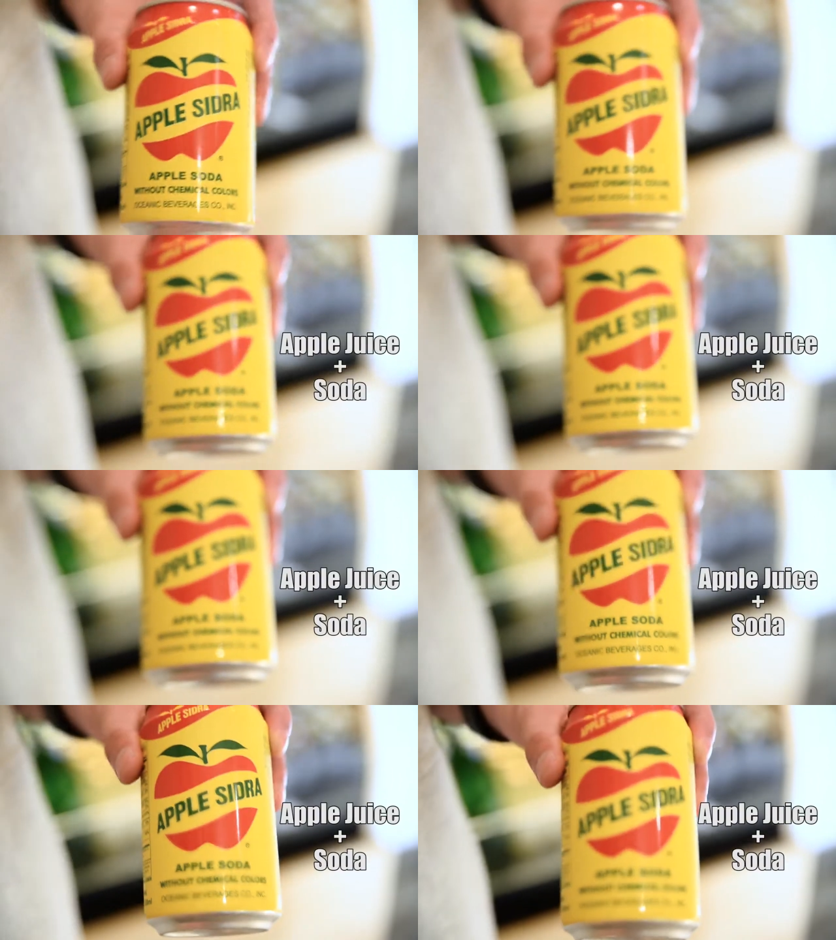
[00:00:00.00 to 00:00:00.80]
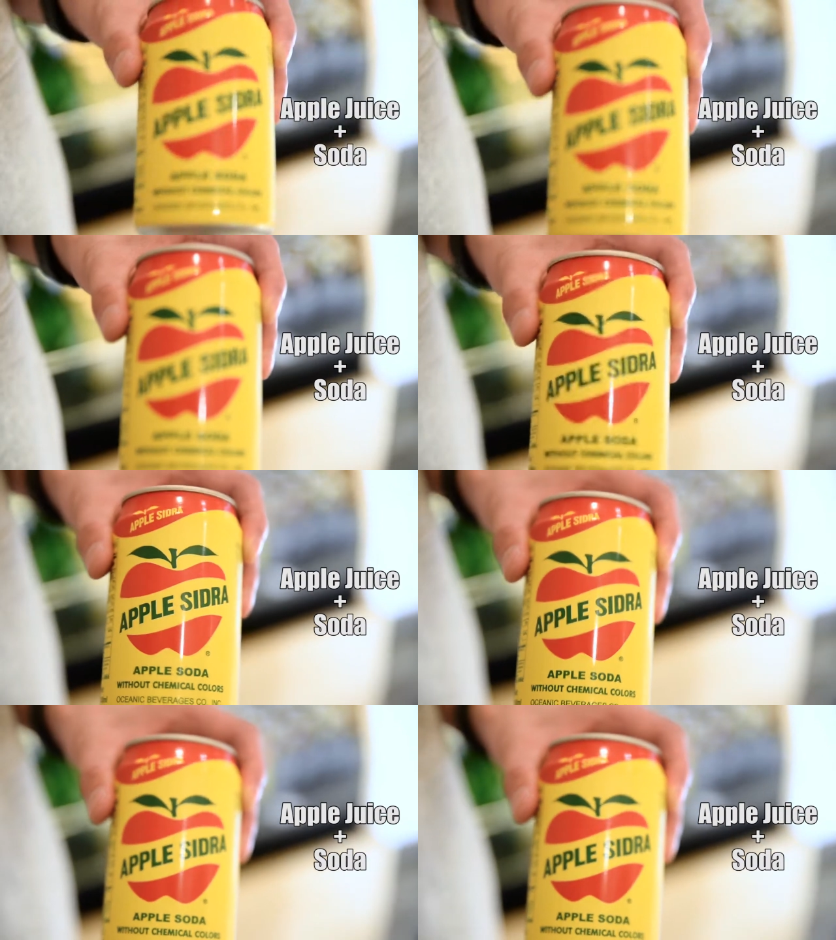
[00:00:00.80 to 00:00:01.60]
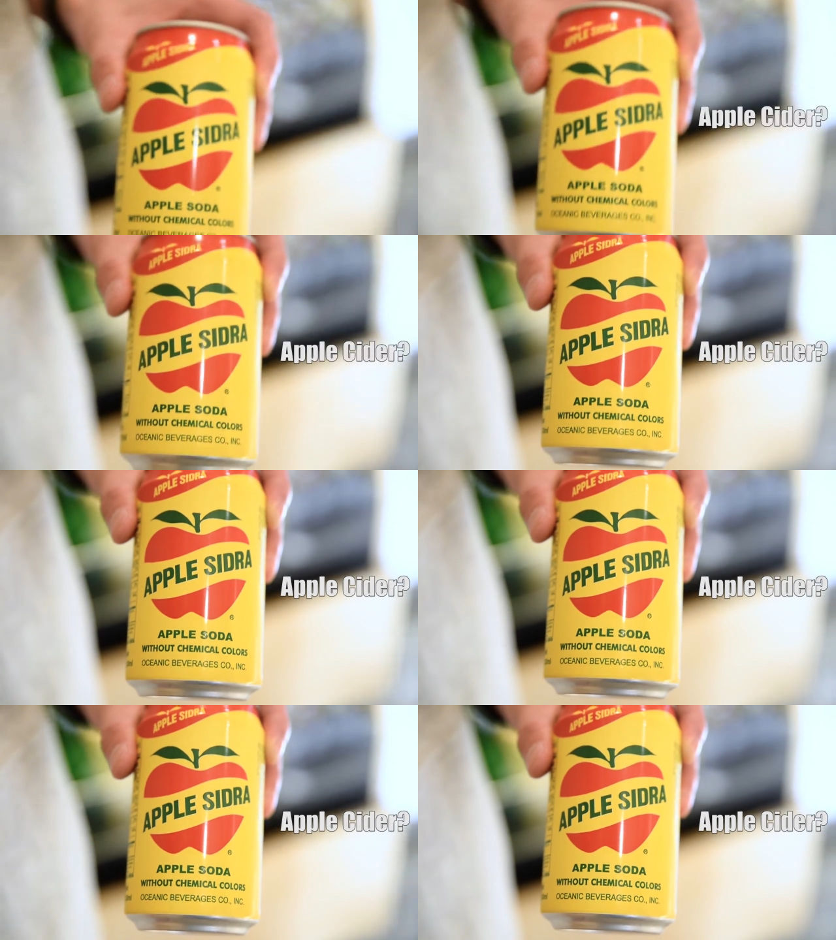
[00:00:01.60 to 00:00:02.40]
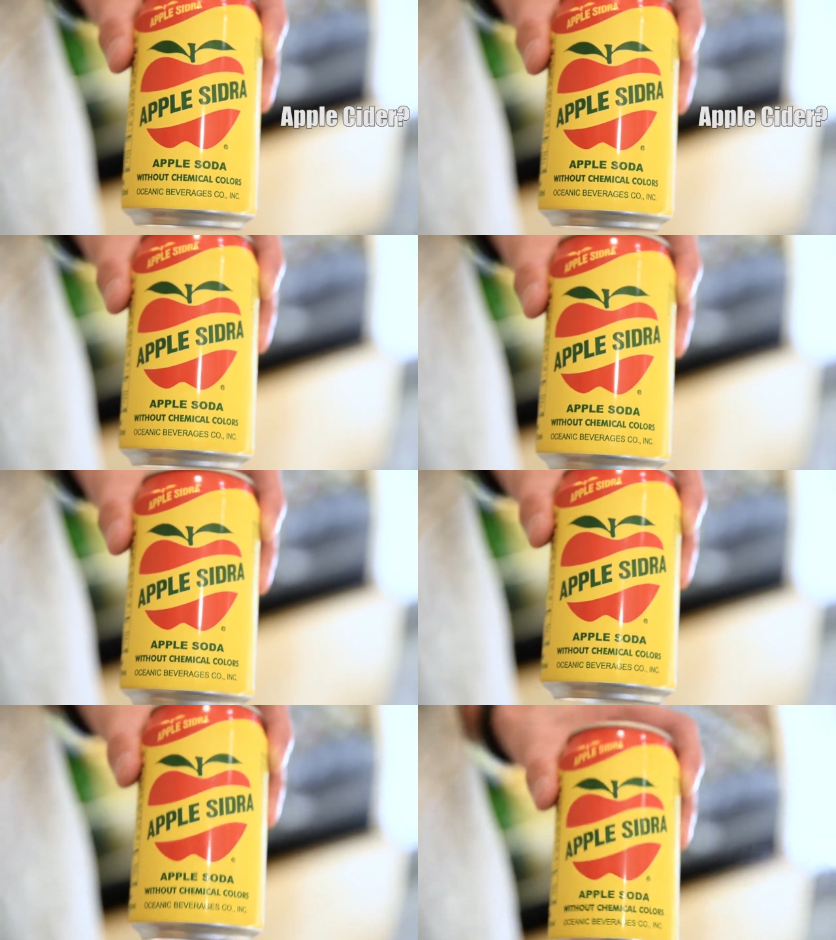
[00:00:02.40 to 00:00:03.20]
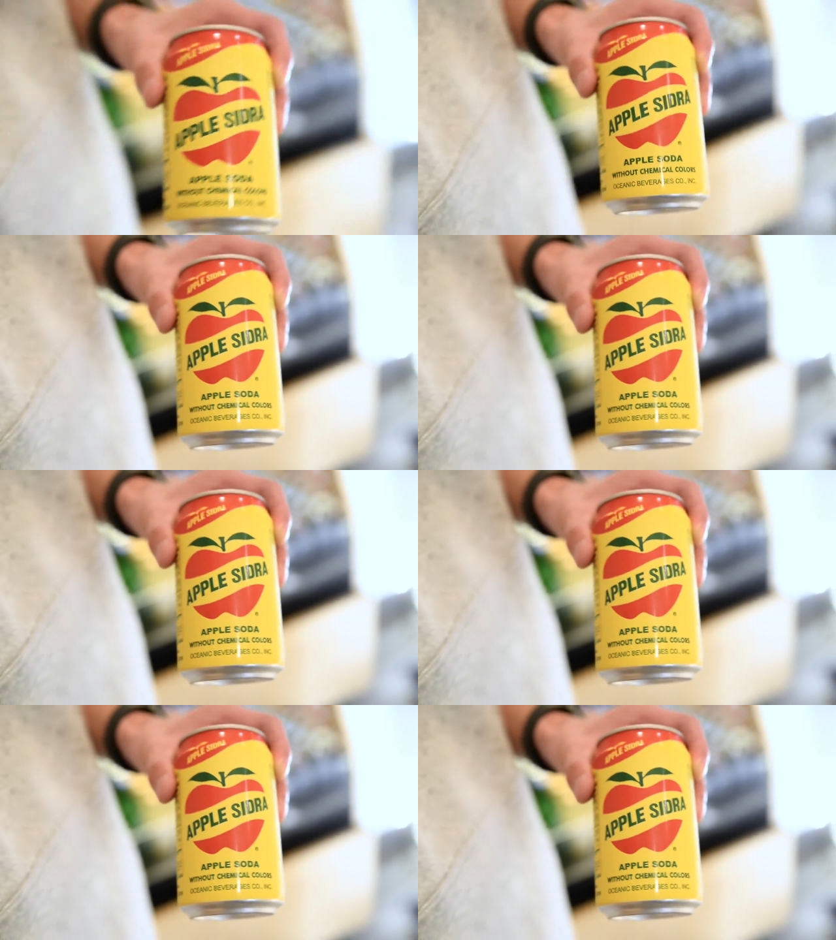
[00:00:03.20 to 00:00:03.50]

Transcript: Nobody's mouth can be seen.